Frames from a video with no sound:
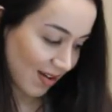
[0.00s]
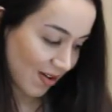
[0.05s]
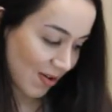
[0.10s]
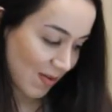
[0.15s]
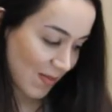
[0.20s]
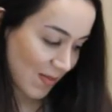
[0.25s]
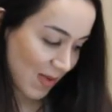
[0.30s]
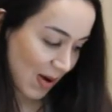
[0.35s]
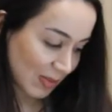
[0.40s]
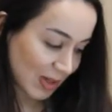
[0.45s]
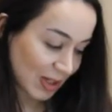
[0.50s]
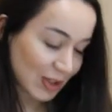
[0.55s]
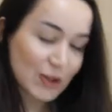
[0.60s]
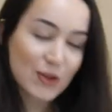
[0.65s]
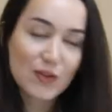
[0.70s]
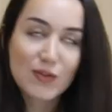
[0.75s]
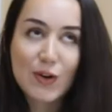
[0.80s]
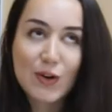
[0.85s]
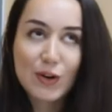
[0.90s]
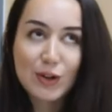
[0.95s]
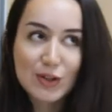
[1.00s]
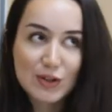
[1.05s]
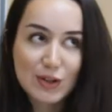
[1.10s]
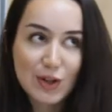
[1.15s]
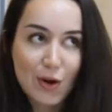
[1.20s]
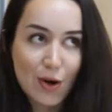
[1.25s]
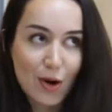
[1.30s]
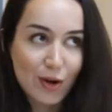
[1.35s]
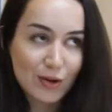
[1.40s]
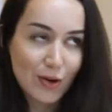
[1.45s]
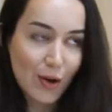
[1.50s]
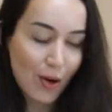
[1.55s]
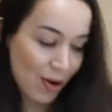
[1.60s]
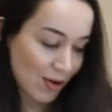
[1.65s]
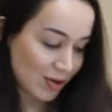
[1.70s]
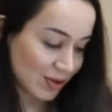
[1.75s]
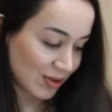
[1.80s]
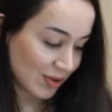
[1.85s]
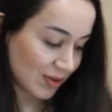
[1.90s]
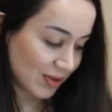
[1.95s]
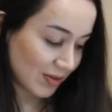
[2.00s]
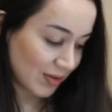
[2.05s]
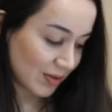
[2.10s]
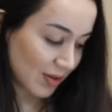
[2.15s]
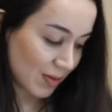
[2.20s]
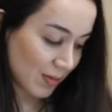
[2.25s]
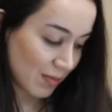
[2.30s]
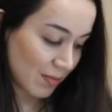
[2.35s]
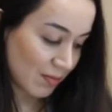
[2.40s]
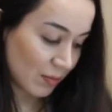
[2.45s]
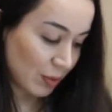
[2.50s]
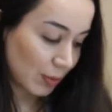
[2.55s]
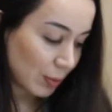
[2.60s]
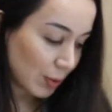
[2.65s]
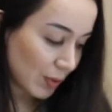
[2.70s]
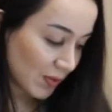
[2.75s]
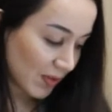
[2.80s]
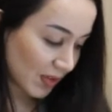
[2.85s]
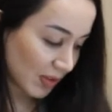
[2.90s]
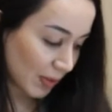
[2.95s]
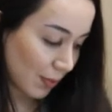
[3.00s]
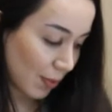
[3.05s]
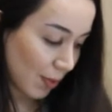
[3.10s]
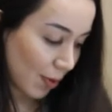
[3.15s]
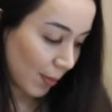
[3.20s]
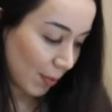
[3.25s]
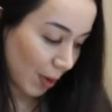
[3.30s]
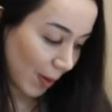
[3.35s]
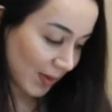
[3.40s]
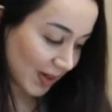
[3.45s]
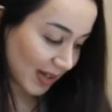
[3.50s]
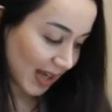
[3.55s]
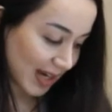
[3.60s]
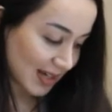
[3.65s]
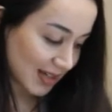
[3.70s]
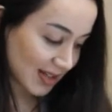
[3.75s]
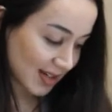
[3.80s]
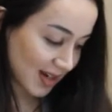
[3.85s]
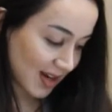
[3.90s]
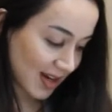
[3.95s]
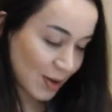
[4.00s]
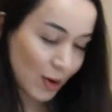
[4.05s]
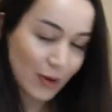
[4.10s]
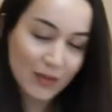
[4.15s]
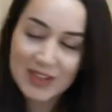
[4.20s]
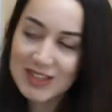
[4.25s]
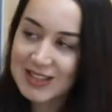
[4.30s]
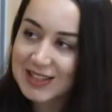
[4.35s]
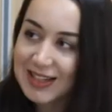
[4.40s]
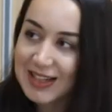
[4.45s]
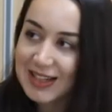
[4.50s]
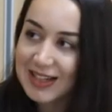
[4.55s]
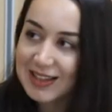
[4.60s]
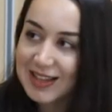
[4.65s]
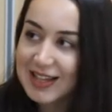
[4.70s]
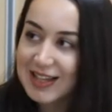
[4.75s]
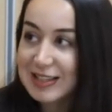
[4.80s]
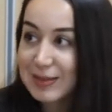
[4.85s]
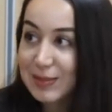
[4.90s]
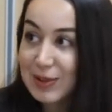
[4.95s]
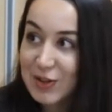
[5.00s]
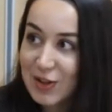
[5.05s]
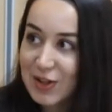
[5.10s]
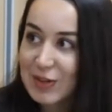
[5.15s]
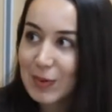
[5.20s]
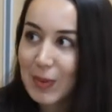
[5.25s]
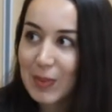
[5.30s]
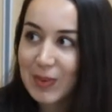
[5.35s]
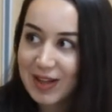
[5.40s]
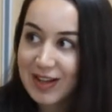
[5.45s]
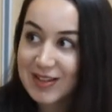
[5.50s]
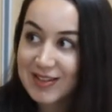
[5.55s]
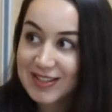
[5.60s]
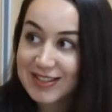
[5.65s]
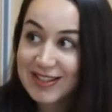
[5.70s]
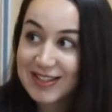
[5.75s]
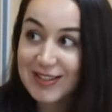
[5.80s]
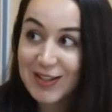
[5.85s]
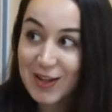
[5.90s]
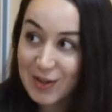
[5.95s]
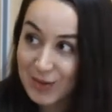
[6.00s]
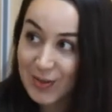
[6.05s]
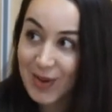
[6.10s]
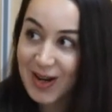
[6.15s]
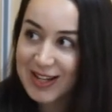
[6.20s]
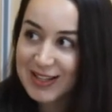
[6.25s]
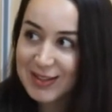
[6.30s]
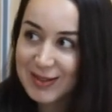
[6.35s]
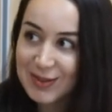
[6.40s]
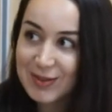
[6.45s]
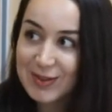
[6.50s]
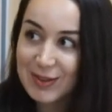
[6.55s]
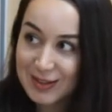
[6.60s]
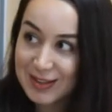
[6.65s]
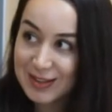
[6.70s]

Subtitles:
I mean, you focus a lot on removing the propaganda, and obviously the Azerbaijani propaganda says otherwise,